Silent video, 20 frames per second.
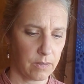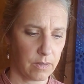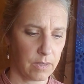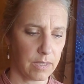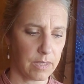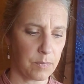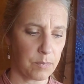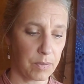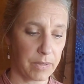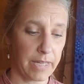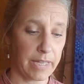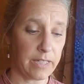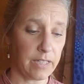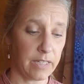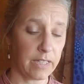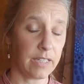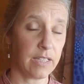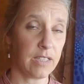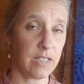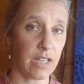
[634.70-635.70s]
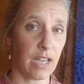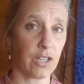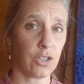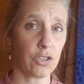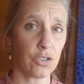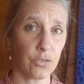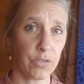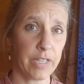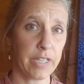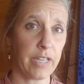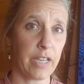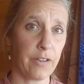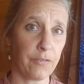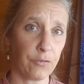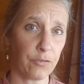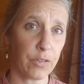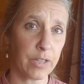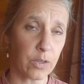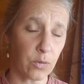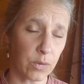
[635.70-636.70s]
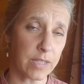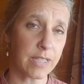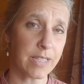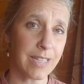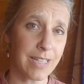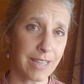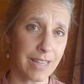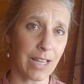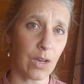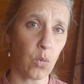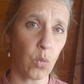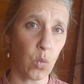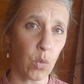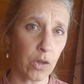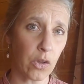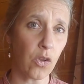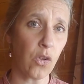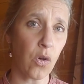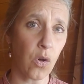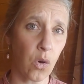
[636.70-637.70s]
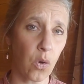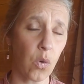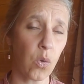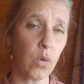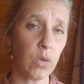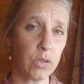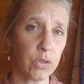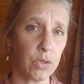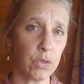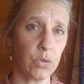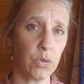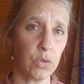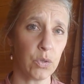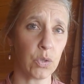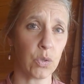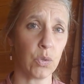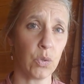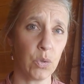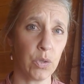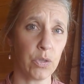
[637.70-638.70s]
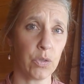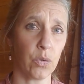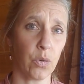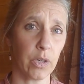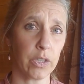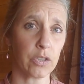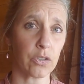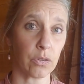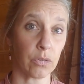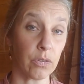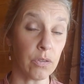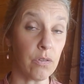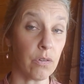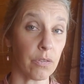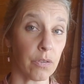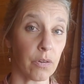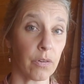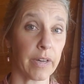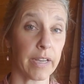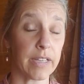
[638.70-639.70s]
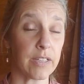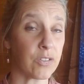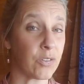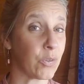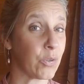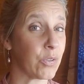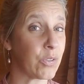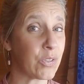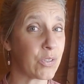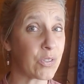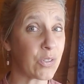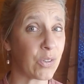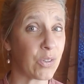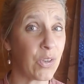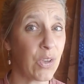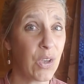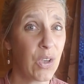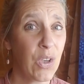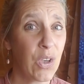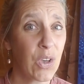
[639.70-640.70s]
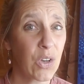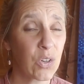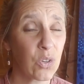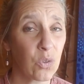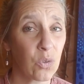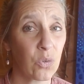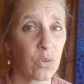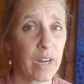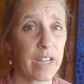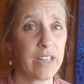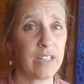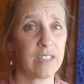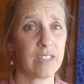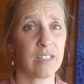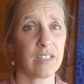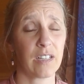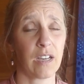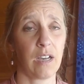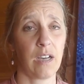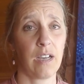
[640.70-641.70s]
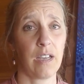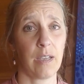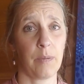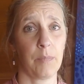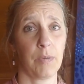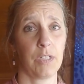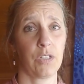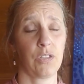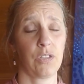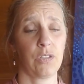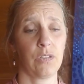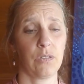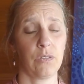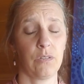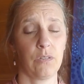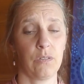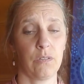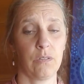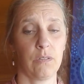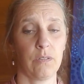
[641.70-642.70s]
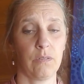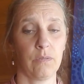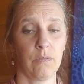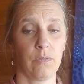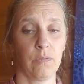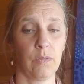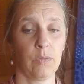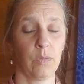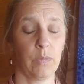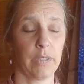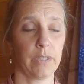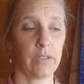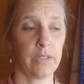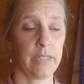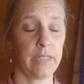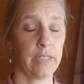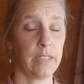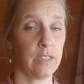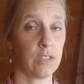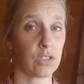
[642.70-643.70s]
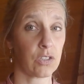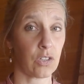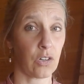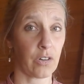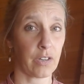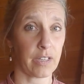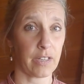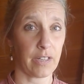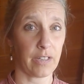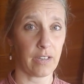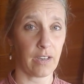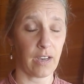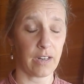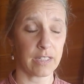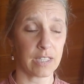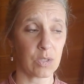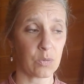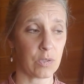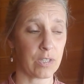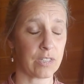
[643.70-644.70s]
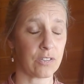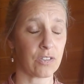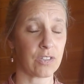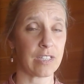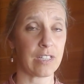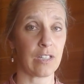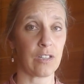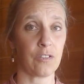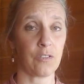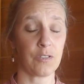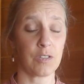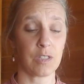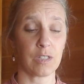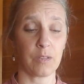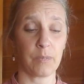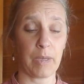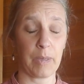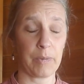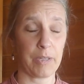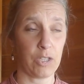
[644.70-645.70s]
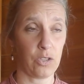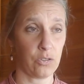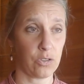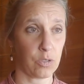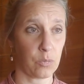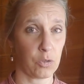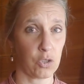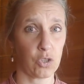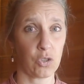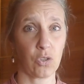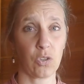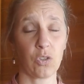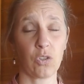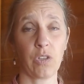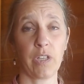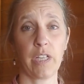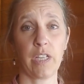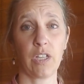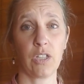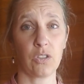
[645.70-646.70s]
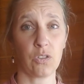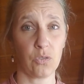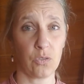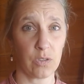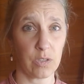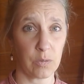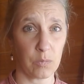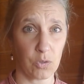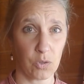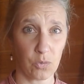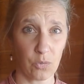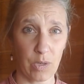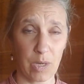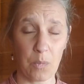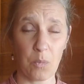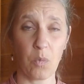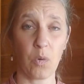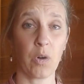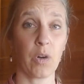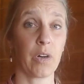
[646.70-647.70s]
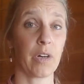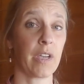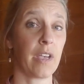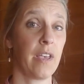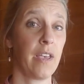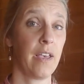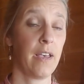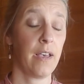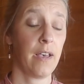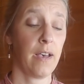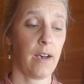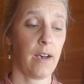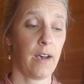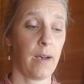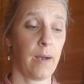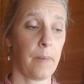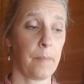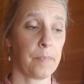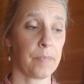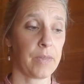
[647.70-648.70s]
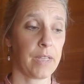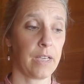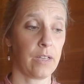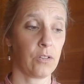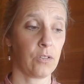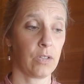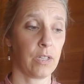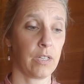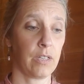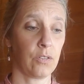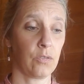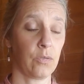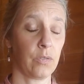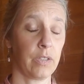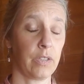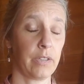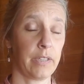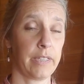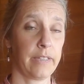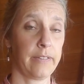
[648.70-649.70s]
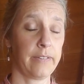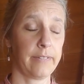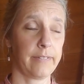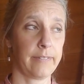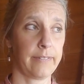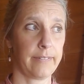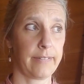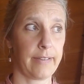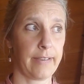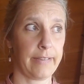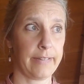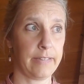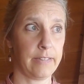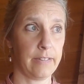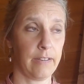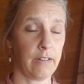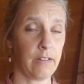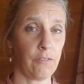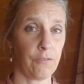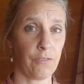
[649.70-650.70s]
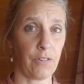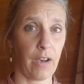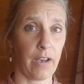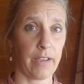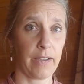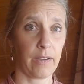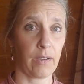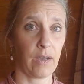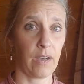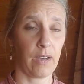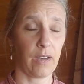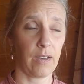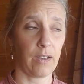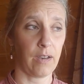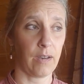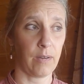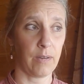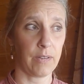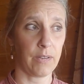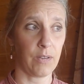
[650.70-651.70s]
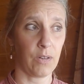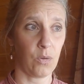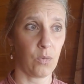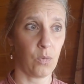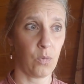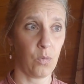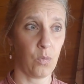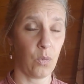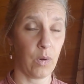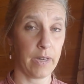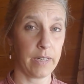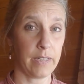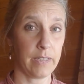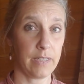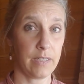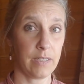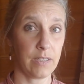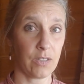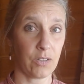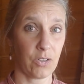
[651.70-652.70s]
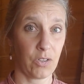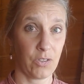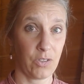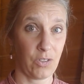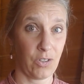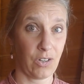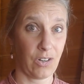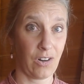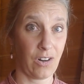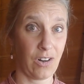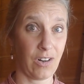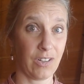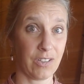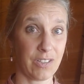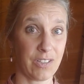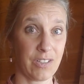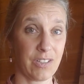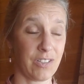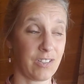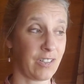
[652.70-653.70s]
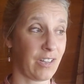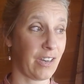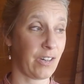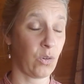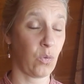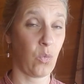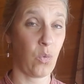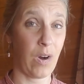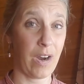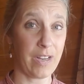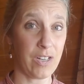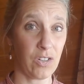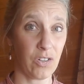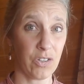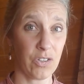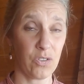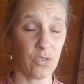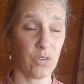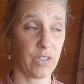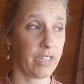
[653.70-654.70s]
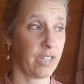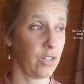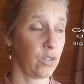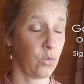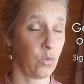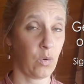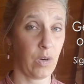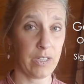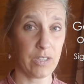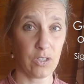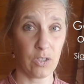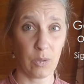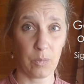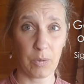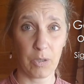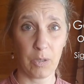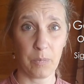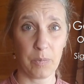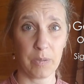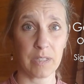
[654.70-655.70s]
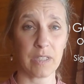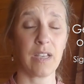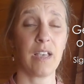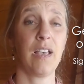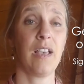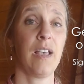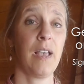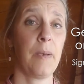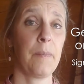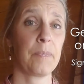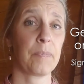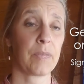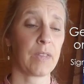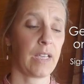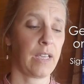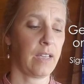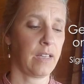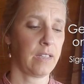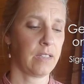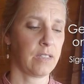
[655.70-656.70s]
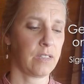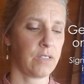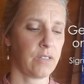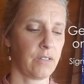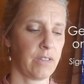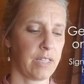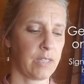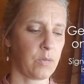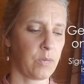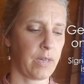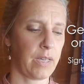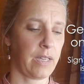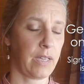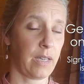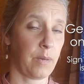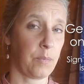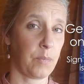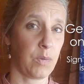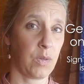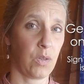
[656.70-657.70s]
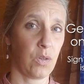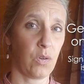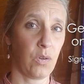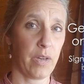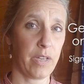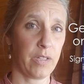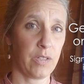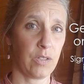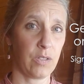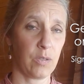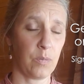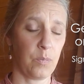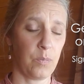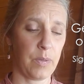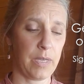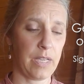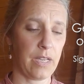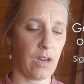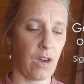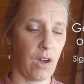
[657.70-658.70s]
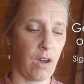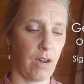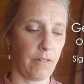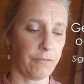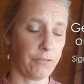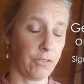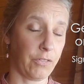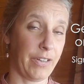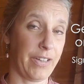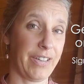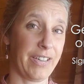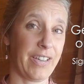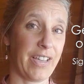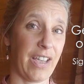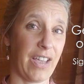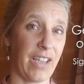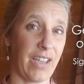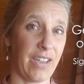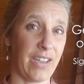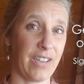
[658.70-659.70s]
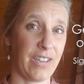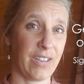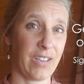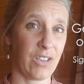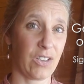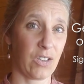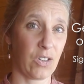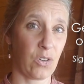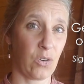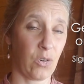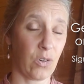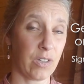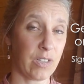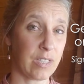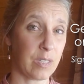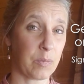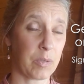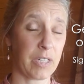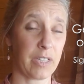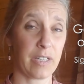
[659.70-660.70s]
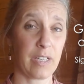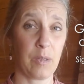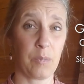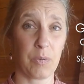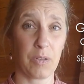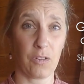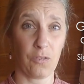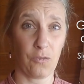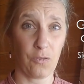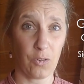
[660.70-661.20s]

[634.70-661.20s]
This planet is entering a frequency that will hold you to your truth. Okay, so this is a great time to really start getting honest with ourselves, maybe do some journaling, do some dream work, um, and, and really identify, uh, you know, what is your heart's desire? Why are you here? What's your purpose? And so that's why I'm going to be offering a course. I'm going to keep it